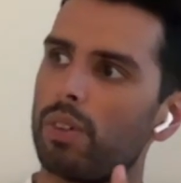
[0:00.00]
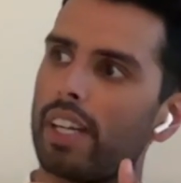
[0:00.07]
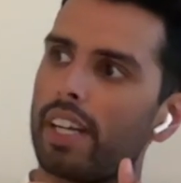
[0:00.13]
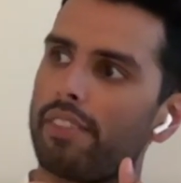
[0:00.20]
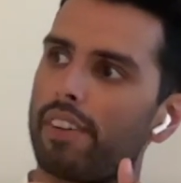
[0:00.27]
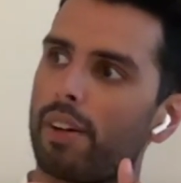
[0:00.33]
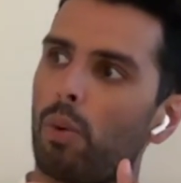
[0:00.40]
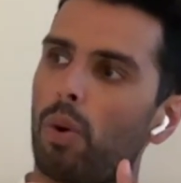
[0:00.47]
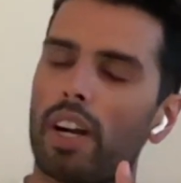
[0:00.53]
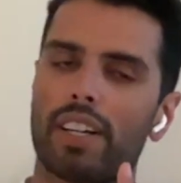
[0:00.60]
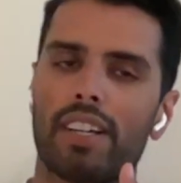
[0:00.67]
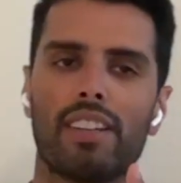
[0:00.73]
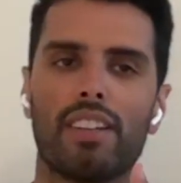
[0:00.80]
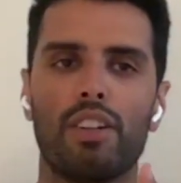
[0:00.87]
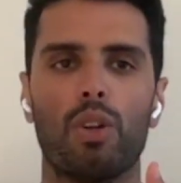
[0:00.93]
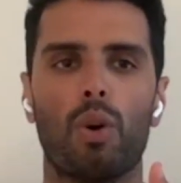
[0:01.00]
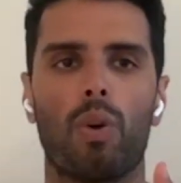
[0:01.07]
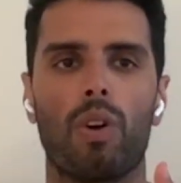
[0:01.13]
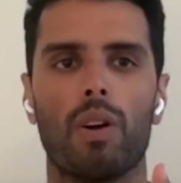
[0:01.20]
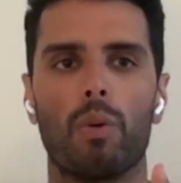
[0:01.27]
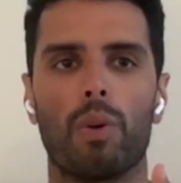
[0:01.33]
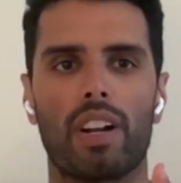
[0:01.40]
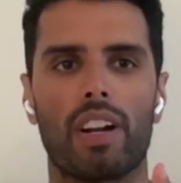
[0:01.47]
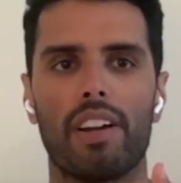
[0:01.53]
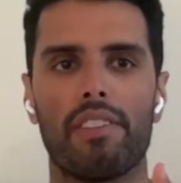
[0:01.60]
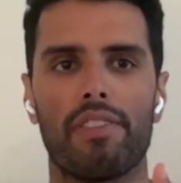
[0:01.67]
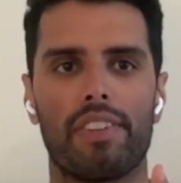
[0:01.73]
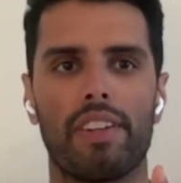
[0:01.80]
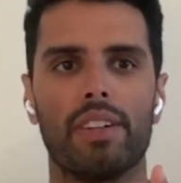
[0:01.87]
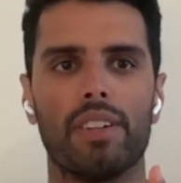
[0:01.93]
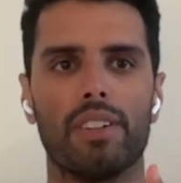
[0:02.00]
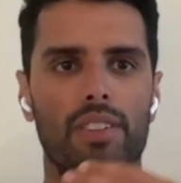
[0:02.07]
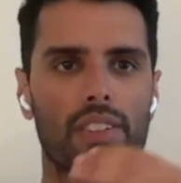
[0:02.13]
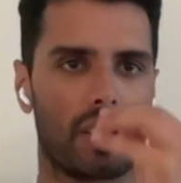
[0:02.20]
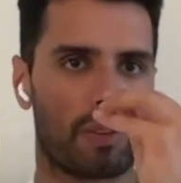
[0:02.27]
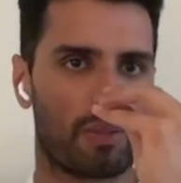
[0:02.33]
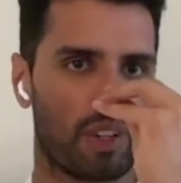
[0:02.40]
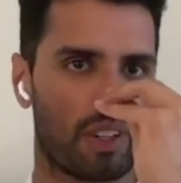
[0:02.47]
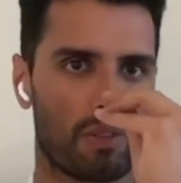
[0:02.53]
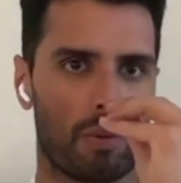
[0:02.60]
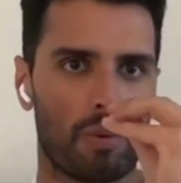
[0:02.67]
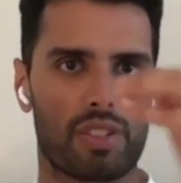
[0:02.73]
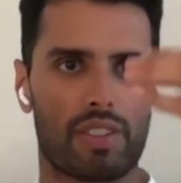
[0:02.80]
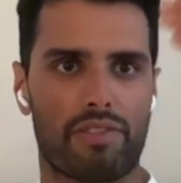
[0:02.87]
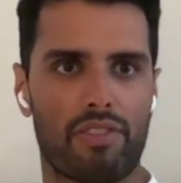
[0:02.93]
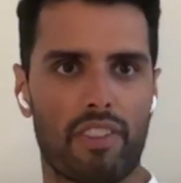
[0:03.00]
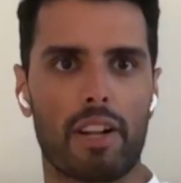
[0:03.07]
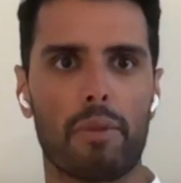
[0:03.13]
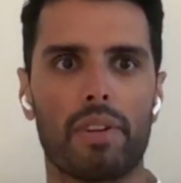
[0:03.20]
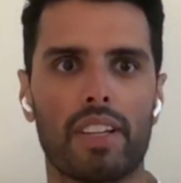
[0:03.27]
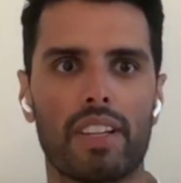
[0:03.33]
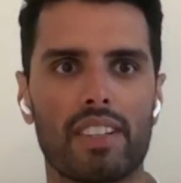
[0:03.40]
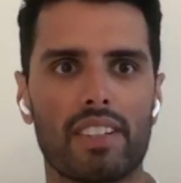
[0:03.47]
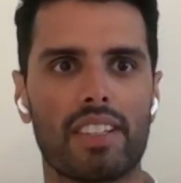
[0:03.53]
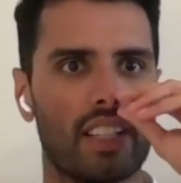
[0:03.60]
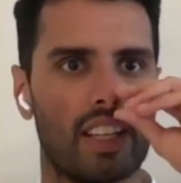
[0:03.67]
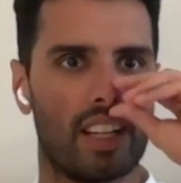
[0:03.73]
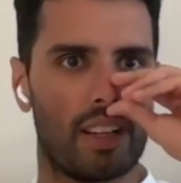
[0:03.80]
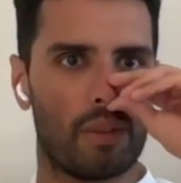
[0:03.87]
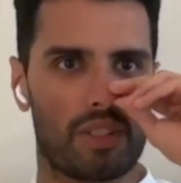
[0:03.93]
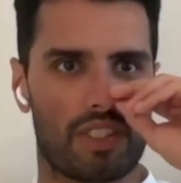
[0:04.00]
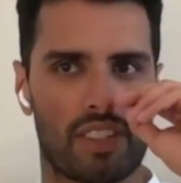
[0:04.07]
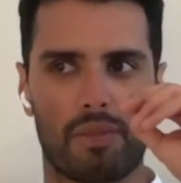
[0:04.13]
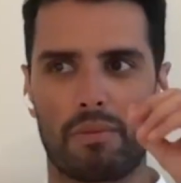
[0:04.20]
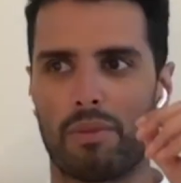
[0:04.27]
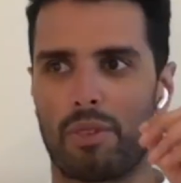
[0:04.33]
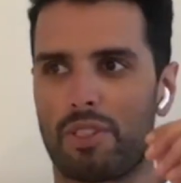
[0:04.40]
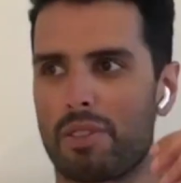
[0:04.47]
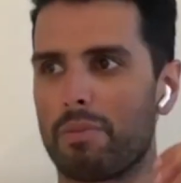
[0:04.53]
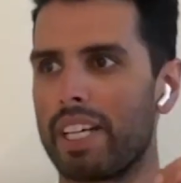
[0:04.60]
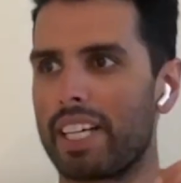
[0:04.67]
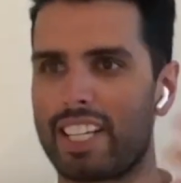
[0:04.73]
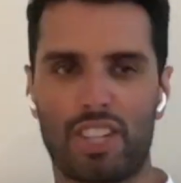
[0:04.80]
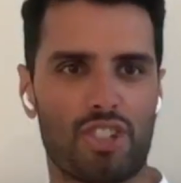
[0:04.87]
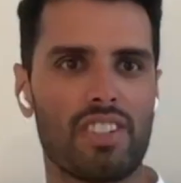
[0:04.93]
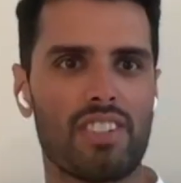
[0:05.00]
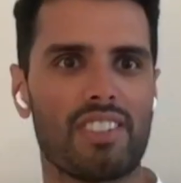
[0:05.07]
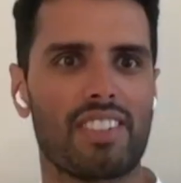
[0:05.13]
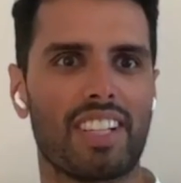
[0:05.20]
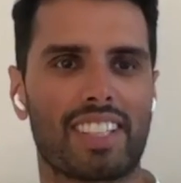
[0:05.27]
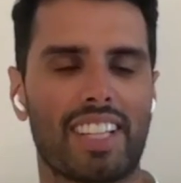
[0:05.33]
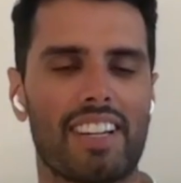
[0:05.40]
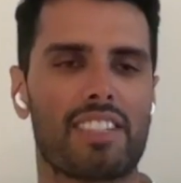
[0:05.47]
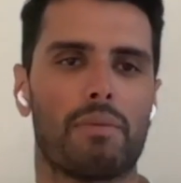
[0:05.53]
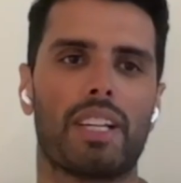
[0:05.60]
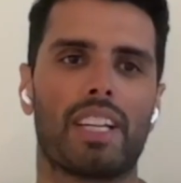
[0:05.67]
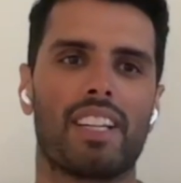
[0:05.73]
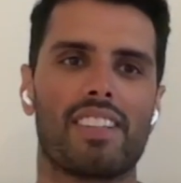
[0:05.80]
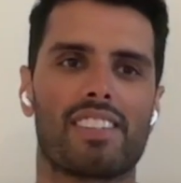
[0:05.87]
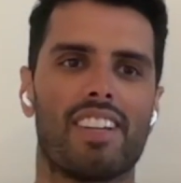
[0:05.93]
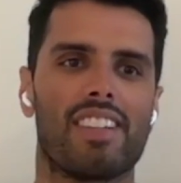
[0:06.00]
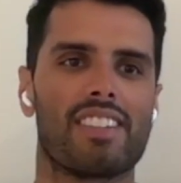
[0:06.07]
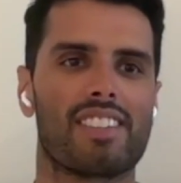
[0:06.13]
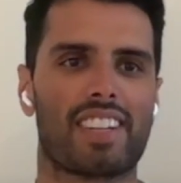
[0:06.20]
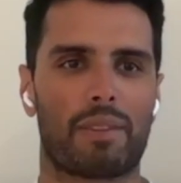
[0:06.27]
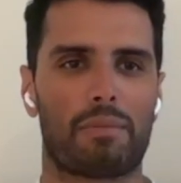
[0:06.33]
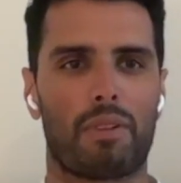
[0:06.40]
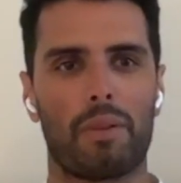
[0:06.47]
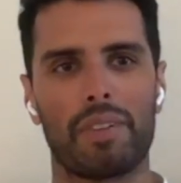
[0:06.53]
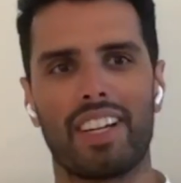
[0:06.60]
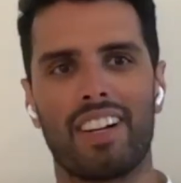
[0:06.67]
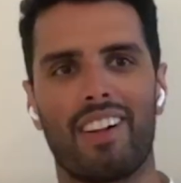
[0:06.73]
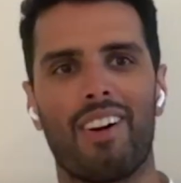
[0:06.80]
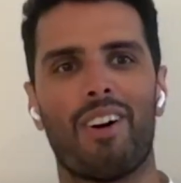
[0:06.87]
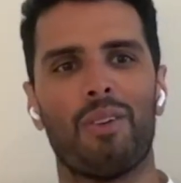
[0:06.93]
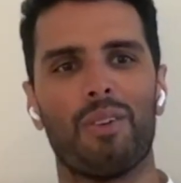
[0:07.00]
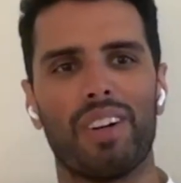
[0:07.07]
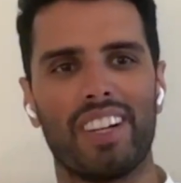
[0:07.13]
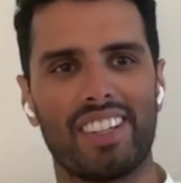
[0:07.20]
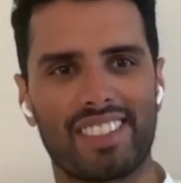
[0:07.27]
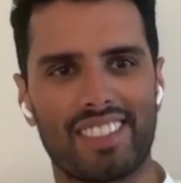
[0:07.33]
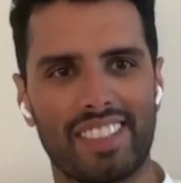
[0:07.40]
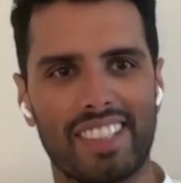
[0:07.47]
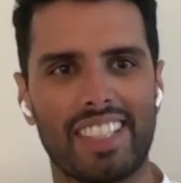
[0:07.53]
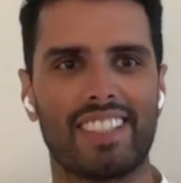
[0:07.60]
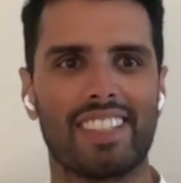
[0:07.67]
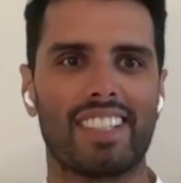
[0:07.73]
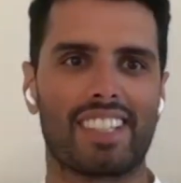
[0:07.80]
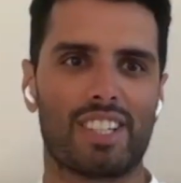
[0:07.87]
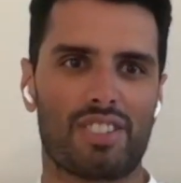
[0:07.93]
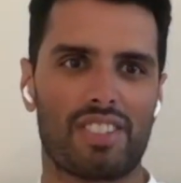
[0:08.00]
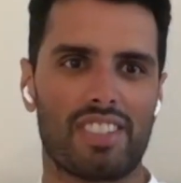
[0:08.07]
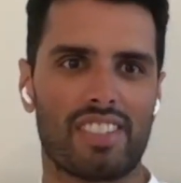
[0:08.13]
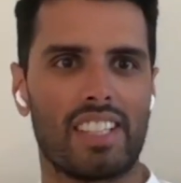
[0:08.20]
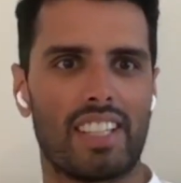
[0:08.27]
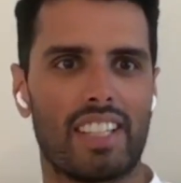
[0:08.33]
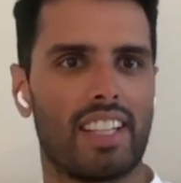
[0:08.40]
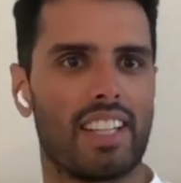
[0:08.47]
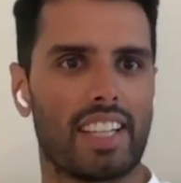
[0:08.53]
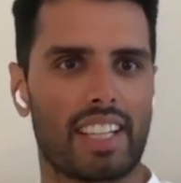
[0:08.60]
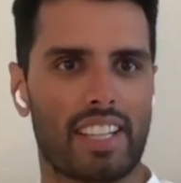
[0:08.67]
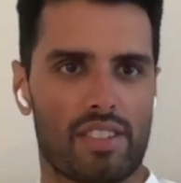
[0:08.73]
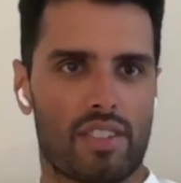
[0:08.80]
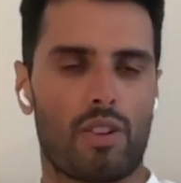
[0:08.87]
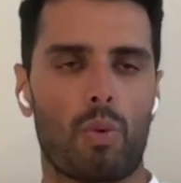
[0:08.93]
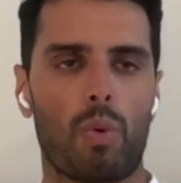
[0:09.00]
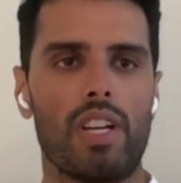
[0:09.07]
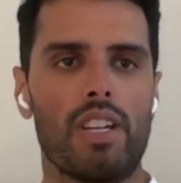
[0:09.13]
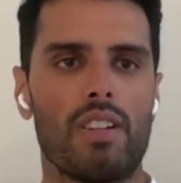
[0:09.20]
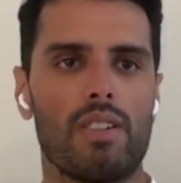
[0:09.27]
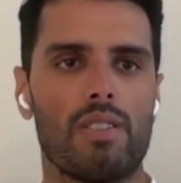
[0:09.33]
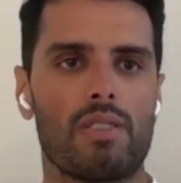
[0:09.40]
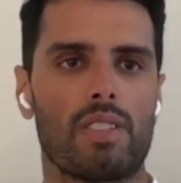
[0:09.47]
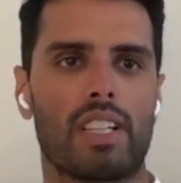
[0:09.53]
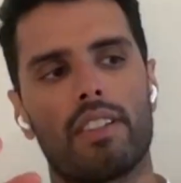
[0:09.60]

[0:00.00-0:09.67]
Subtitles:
like if I walked in the door, what did I feel? Or like what was in front of me? Was it my kitchen? Like that doesn't make any sense. Like I probably need a hallway to lead to the kitchen. And then like is there a window?